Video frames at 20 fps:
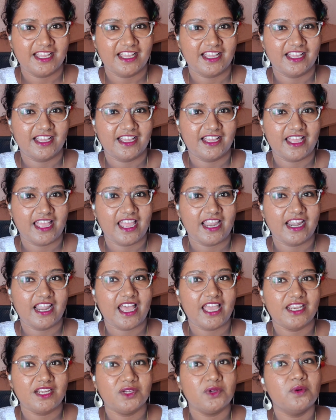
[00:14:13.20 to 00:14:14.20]
And
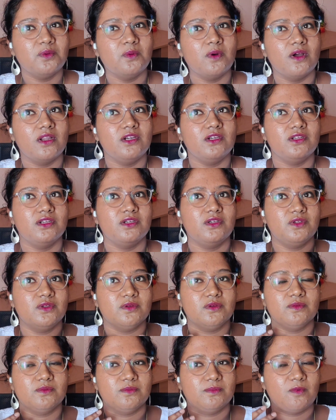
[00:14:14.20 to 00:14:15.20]
I don't
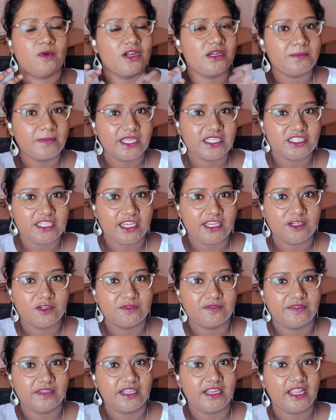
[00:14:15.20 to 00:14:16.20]
want my child to
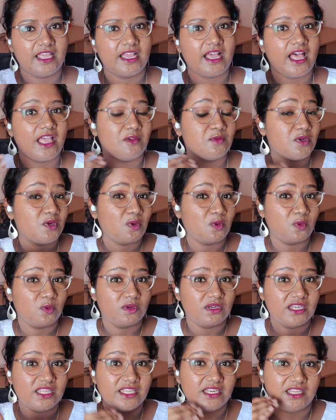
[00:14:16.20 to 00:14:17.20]
feel like I will
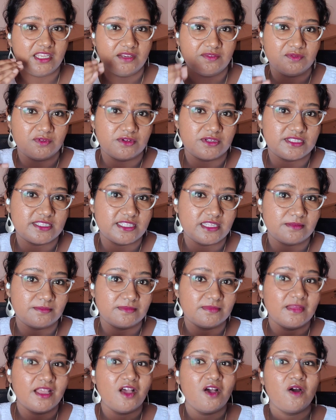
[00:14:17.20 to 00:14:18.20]
only reinforce
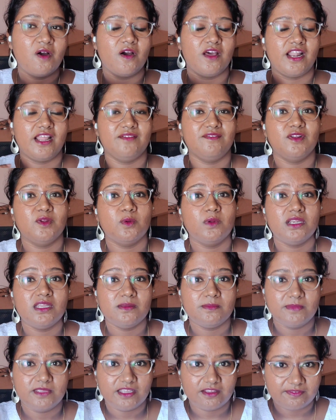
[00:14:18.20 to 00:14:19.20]
them or I will
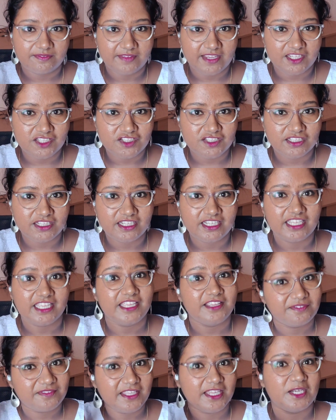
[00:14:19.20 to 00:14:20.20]
only be affectionate
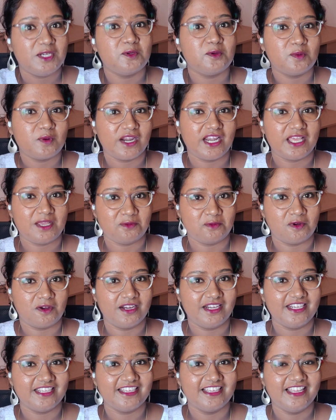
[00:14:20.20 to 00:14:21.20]
if they do what I
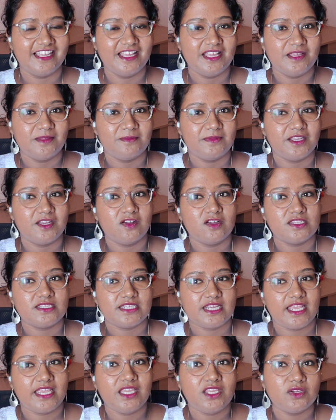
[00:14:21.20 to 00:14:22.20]
want. Because
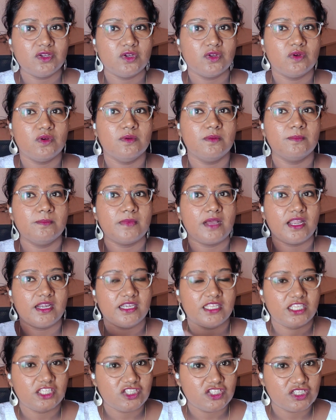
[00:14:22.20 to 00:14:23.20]
our
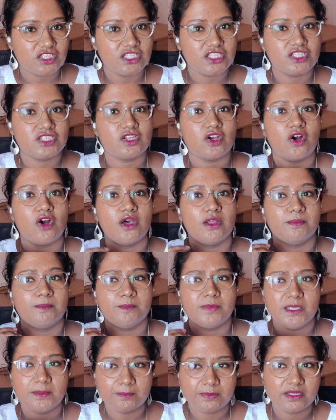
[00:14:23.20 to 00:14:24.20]
teachers or
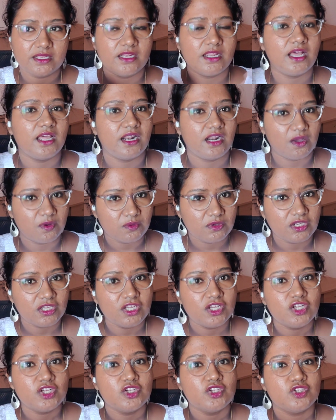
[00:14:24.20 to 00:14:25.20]
people around
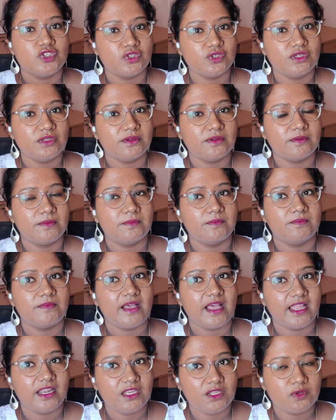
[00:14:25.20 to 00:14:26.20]
should
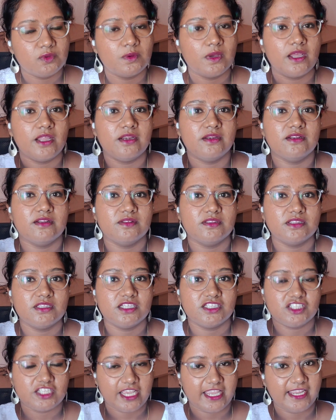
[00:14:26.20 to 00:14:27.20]
value and the
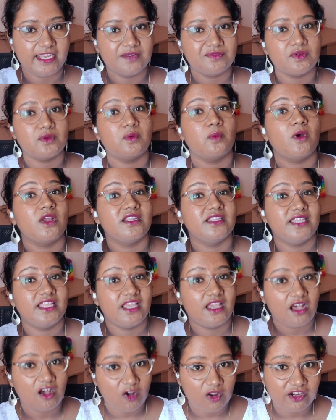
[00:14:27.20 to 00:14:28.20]
child for what
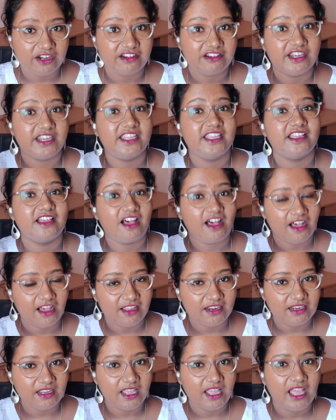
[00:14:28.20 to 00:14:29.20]
they already
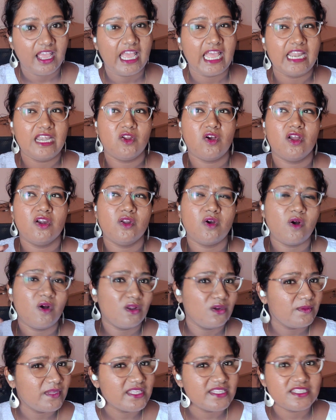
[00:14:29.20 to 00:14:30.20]
are, and not
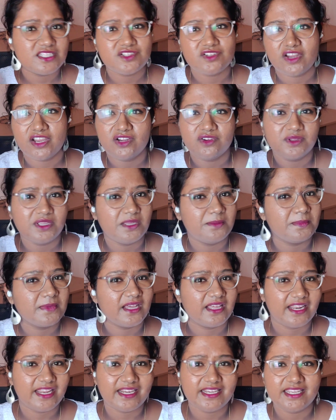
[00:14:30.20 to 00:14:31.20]
always try to keep
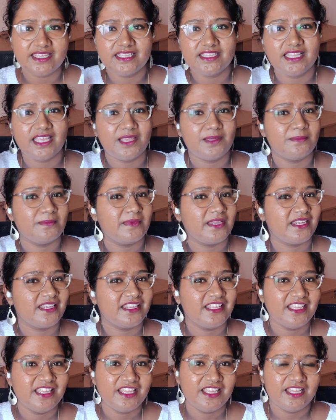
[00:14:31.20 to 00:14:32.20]
correcting them
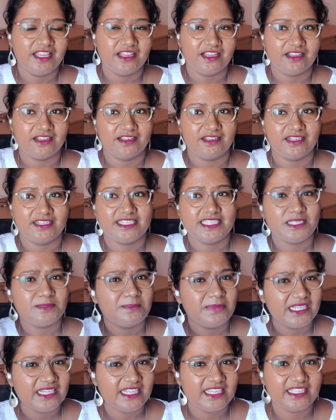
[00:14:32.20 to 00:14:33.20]
and
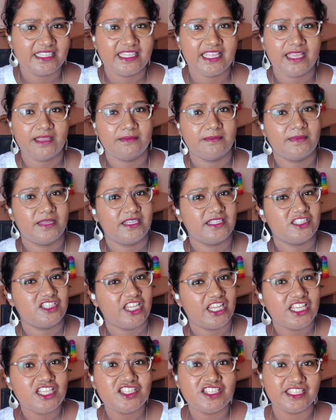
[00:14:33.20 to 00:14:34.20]
disciplining them and
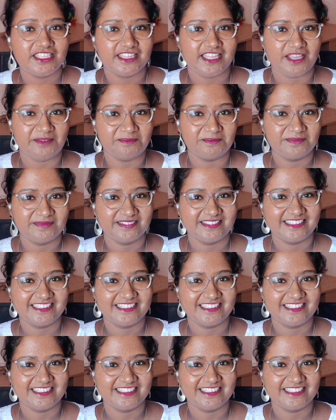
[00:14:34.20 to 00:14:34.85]
changing them.